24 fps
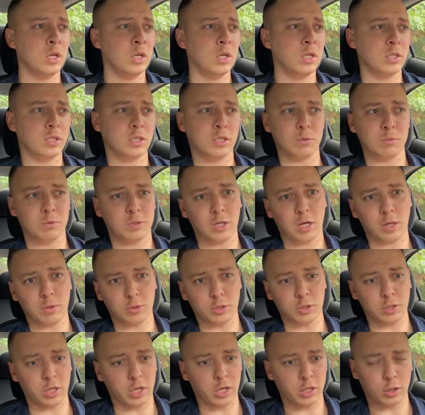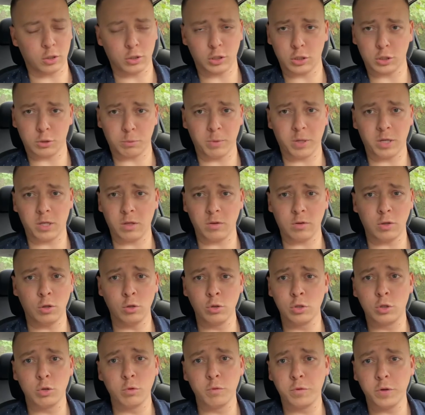is sometimes you're like you're just making
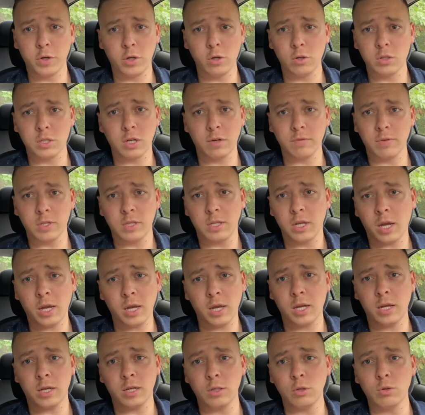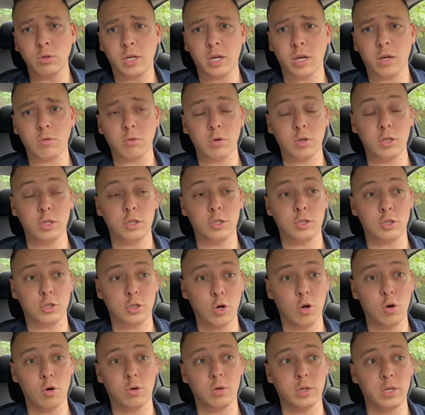YouTube videos every day and you can't really
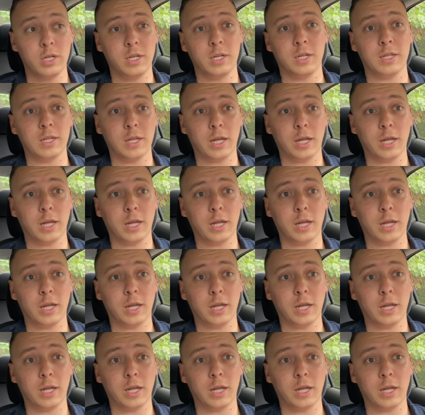zone in.